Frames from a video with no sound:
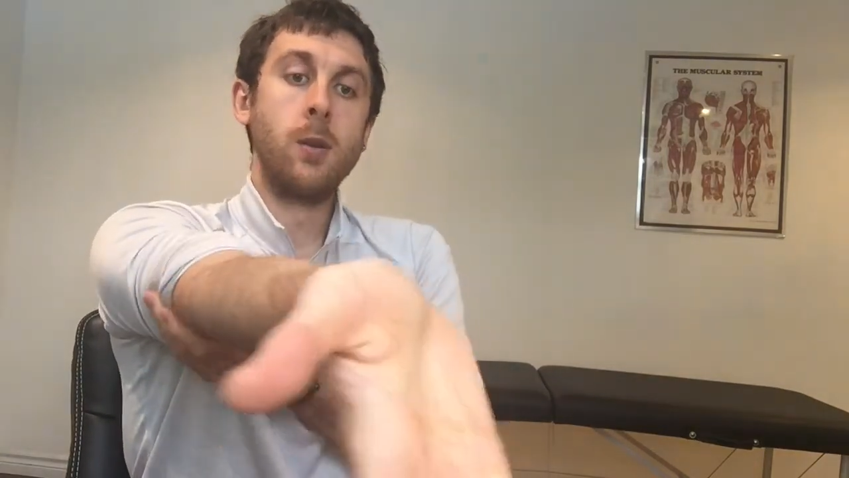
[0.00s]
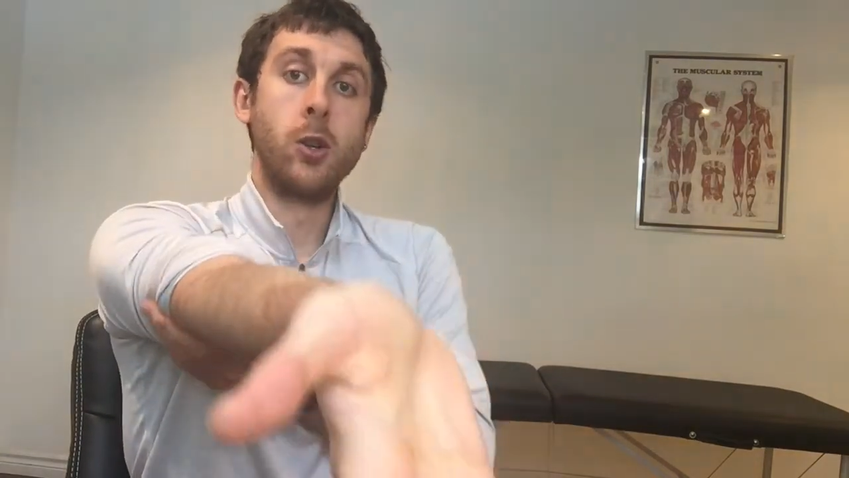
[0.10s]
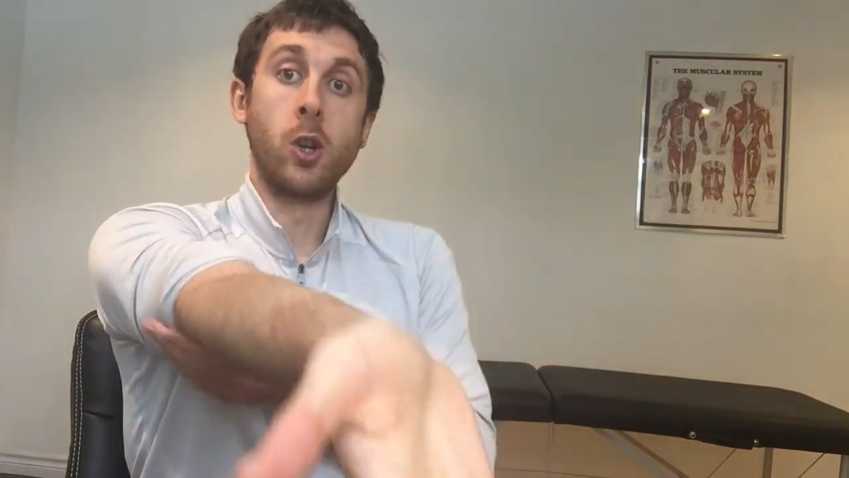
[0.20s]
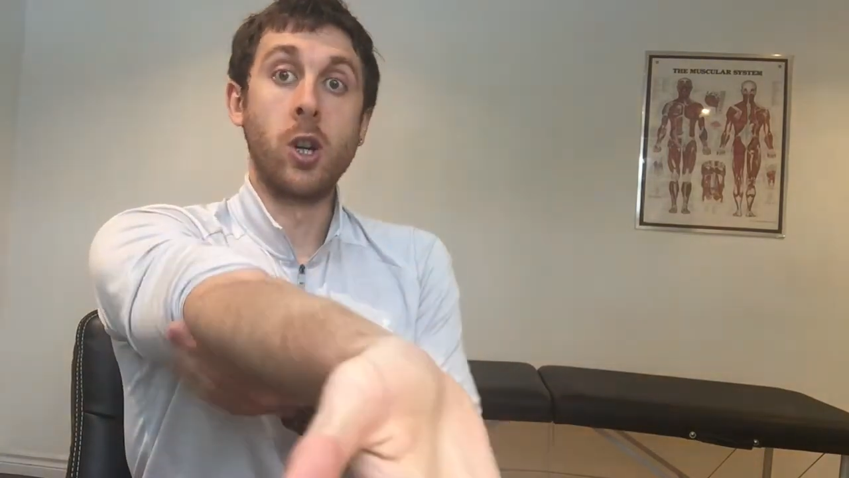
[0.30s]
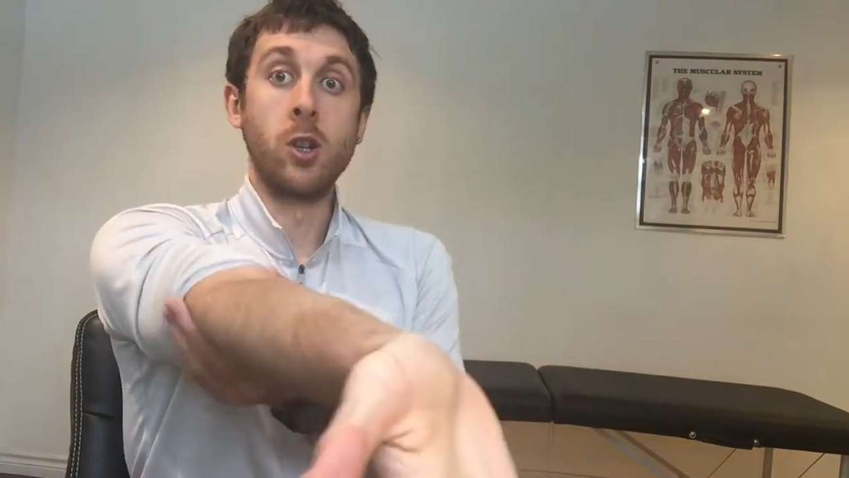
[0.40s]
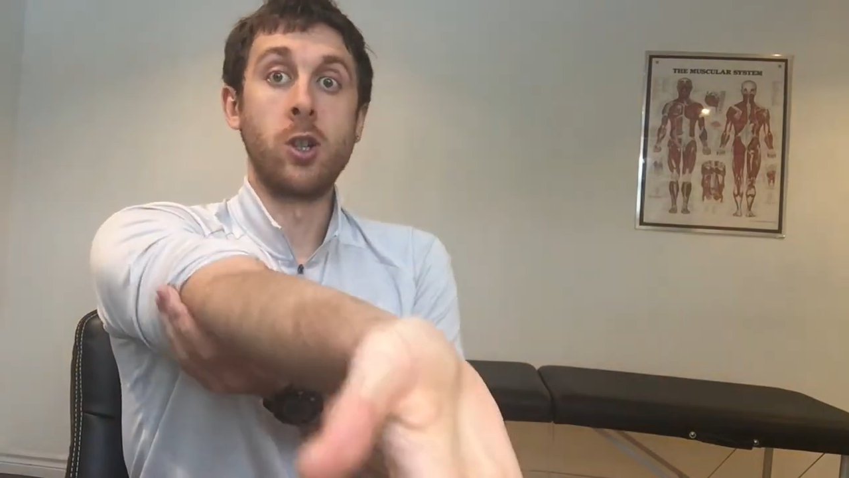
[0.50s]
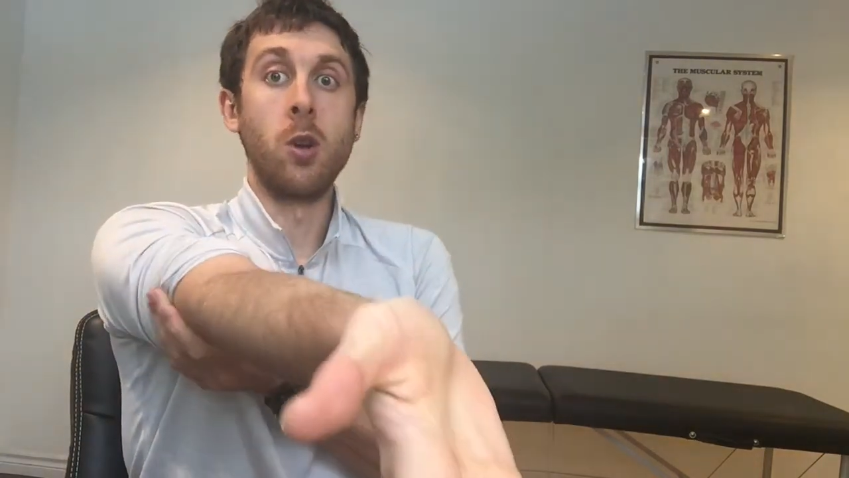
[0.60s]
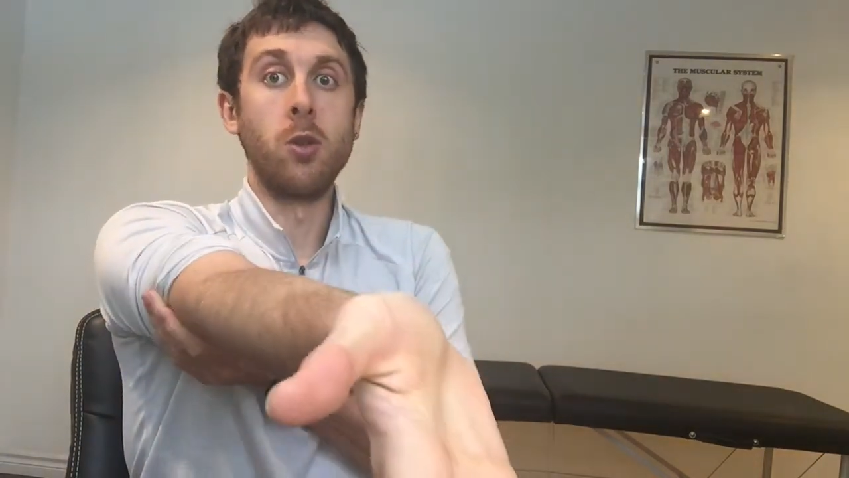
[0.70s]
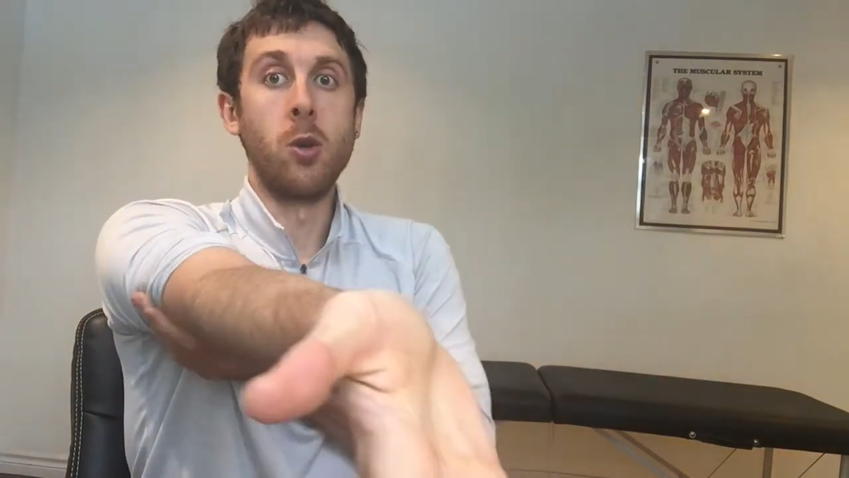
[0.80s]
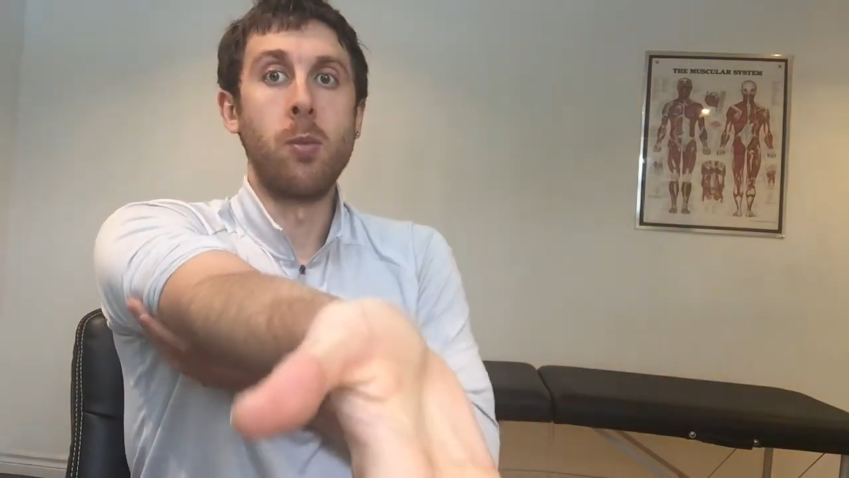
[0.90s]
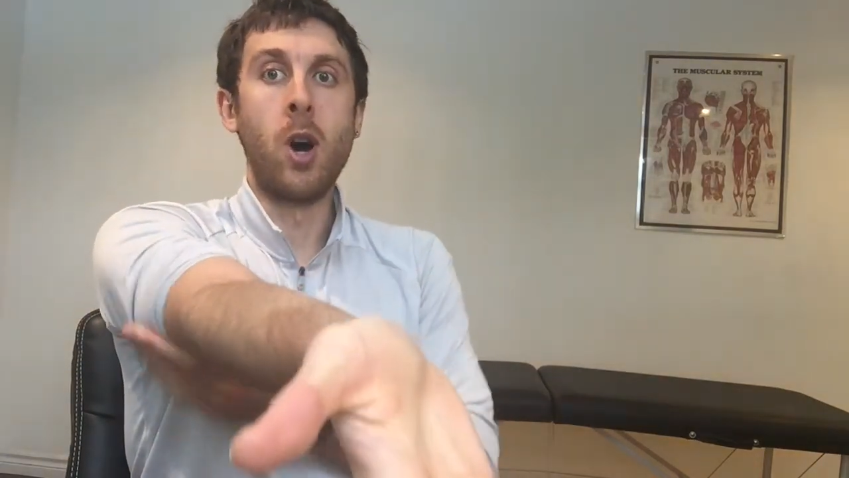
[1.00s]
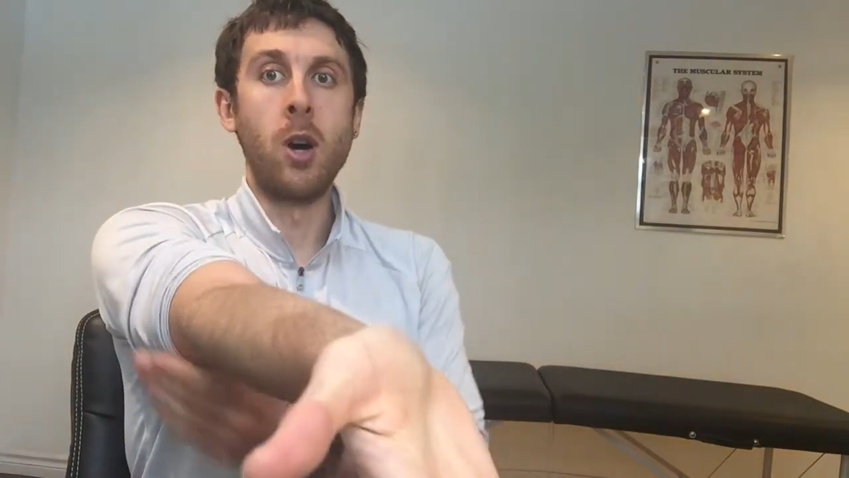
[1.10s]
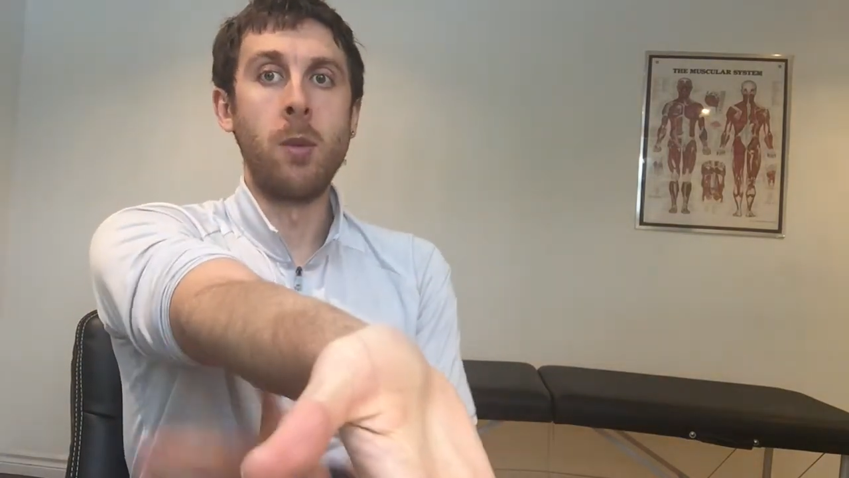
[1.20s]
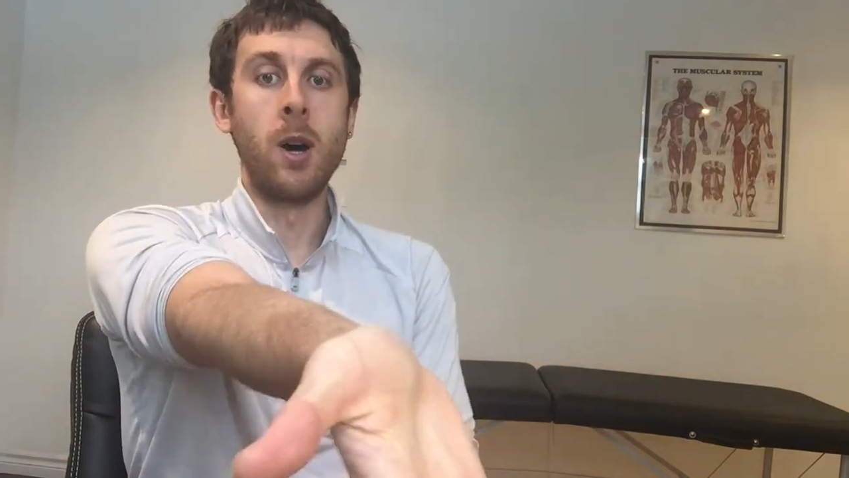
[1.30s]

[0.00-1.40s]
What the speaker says: you're going to start with your palm